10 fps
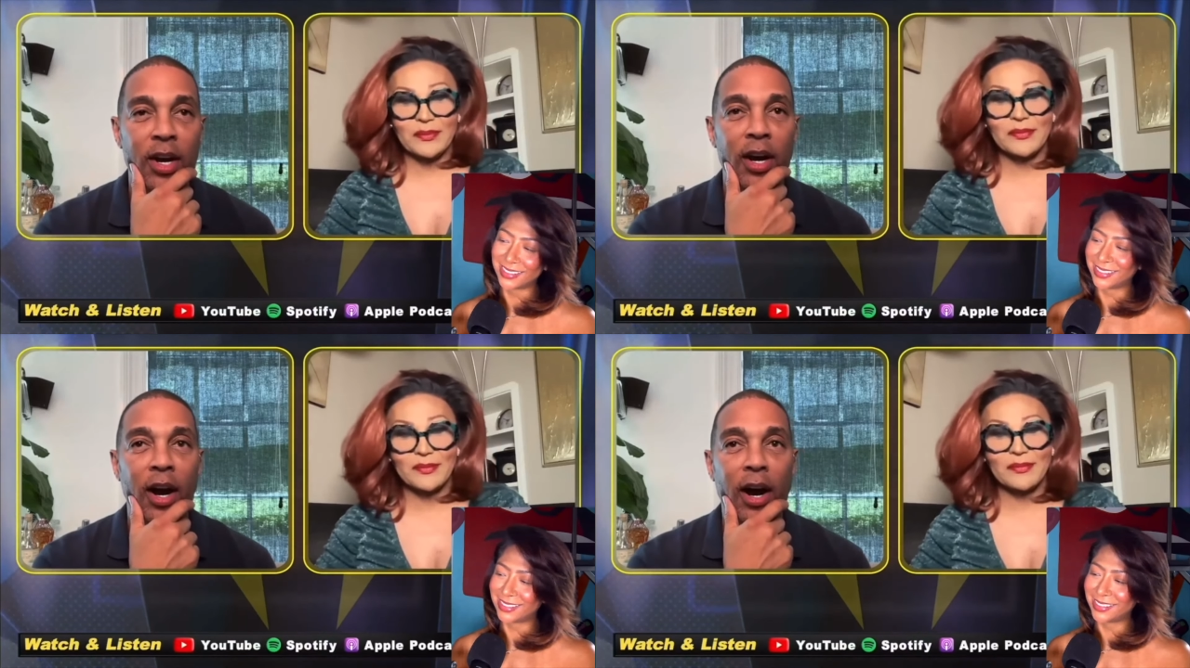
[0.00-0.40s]

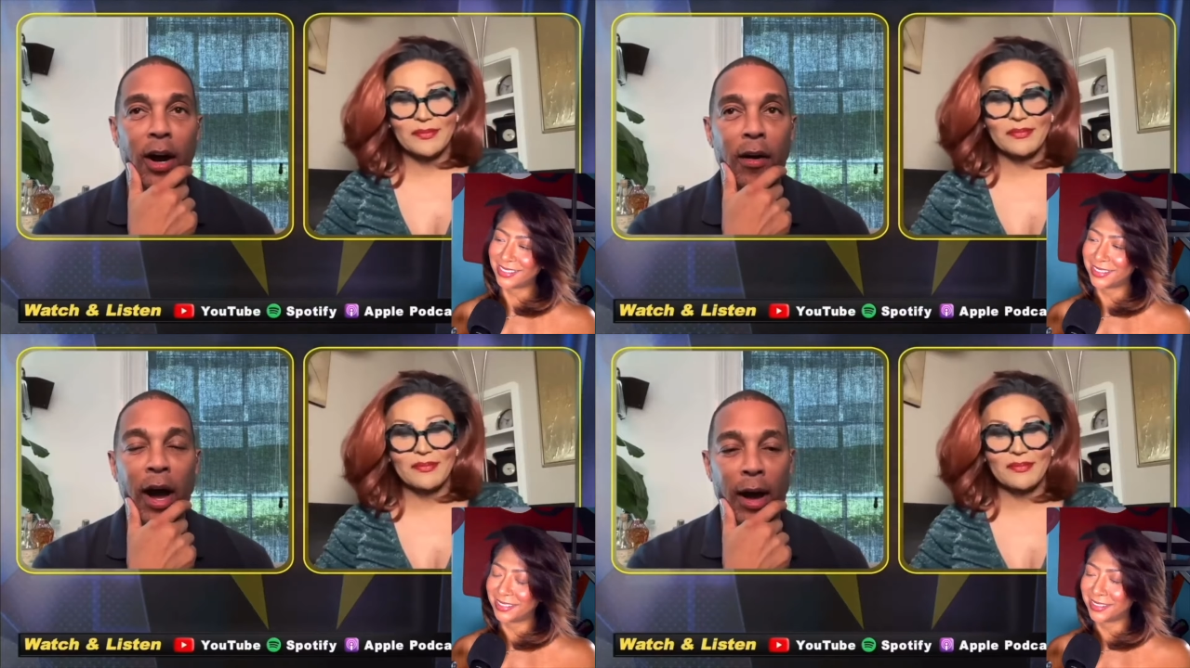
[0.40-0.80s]

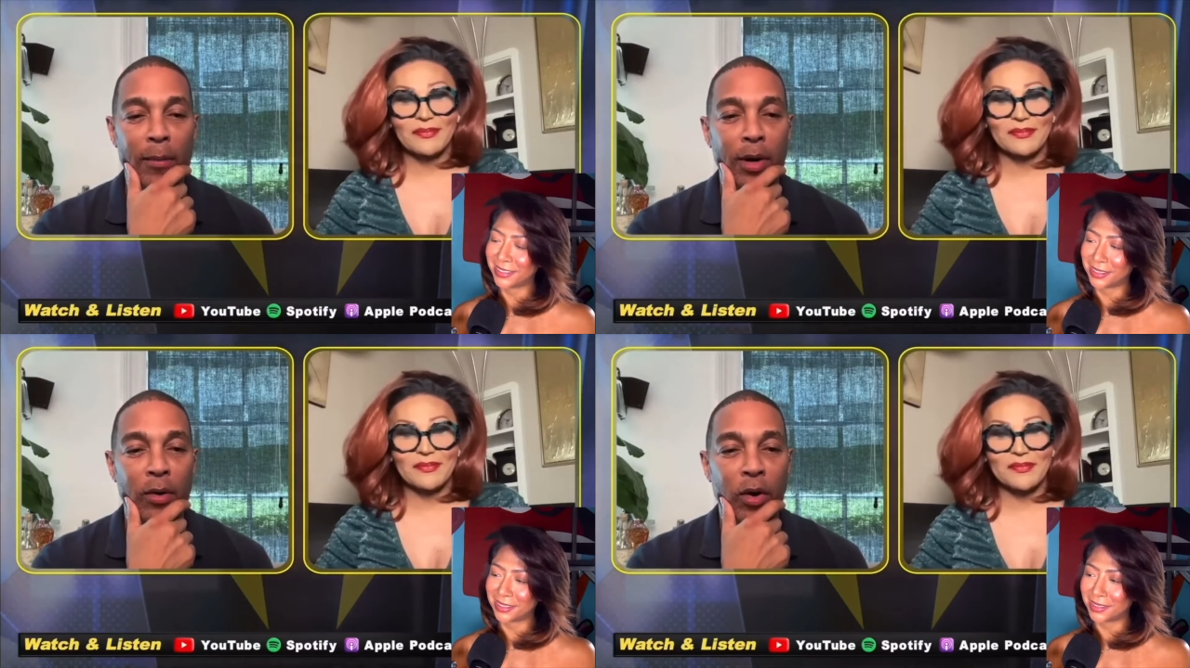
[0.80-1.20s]
Speaker 1: uh, I'm
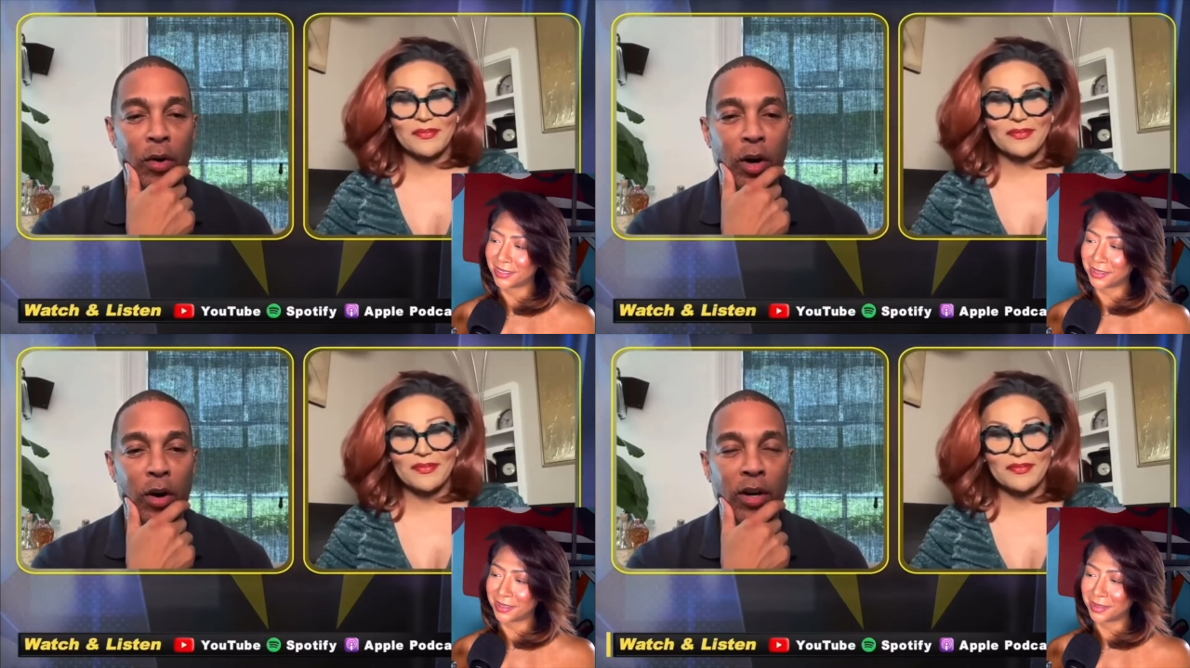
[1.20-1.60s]
a,
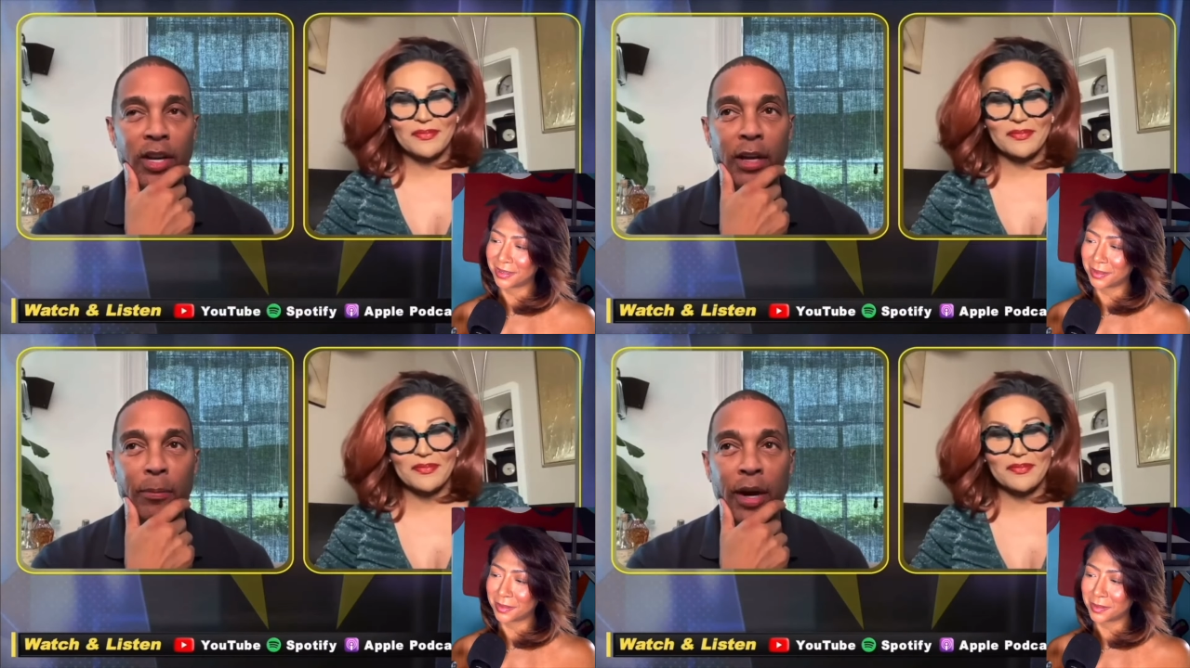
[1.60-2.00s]
a,
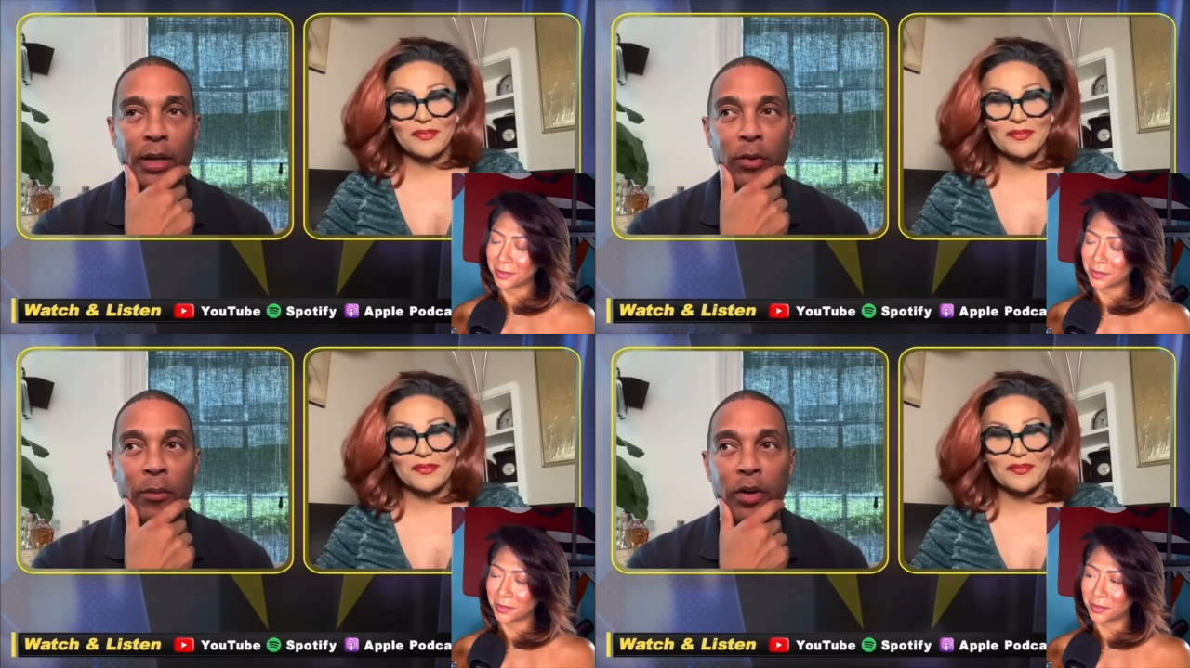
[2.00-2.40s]
not a pregnant
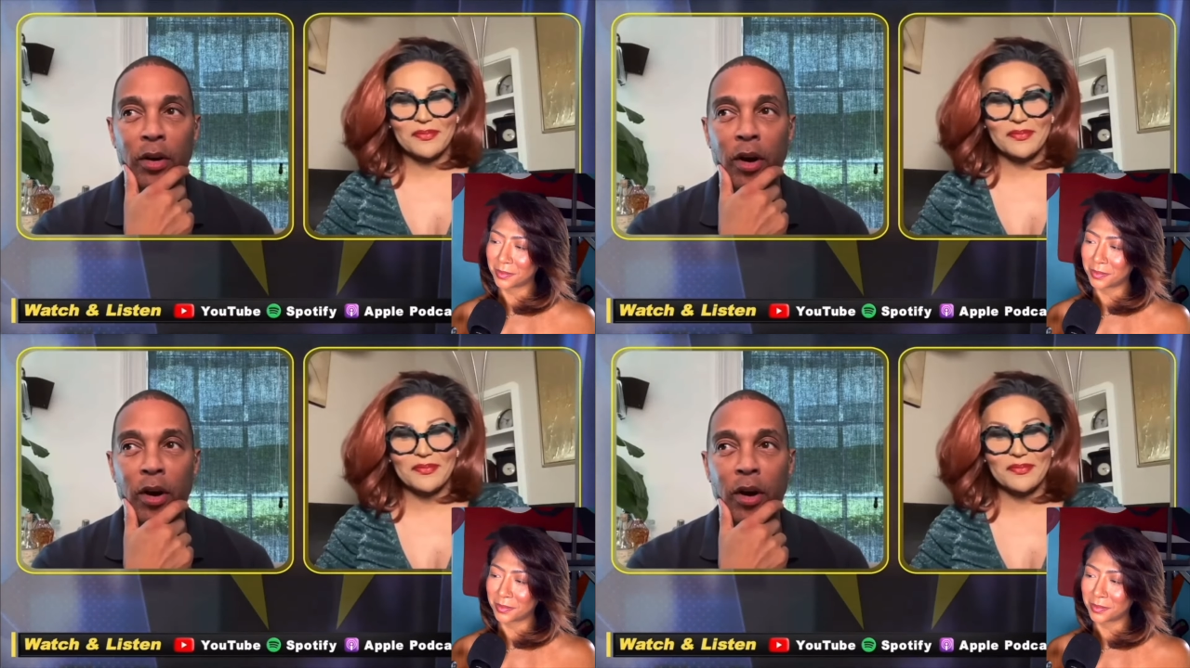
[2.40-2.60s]
woman or